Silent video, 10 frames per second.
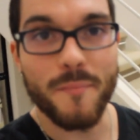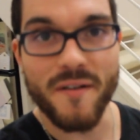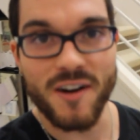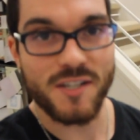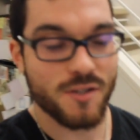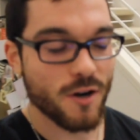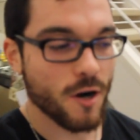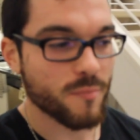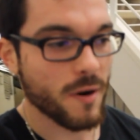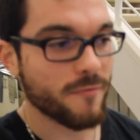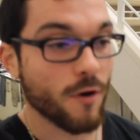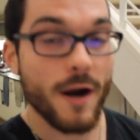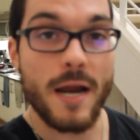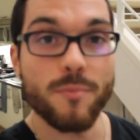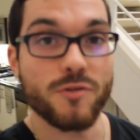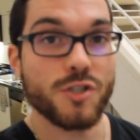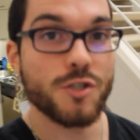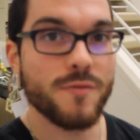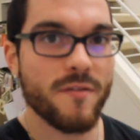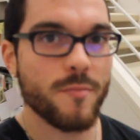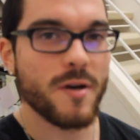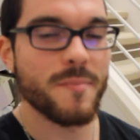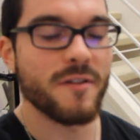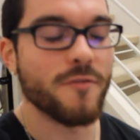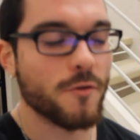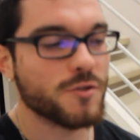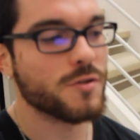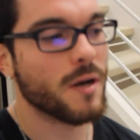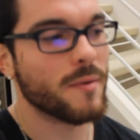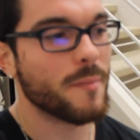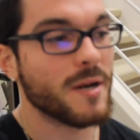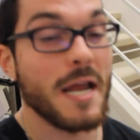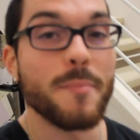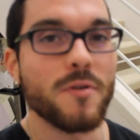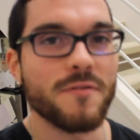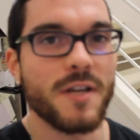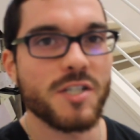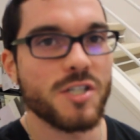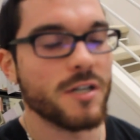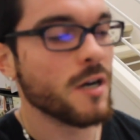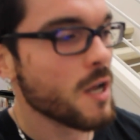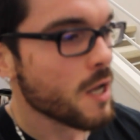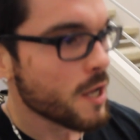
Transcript: Bev and I started our prep for our April shoot. We have a pretty big photo shoot coming up in April of next year.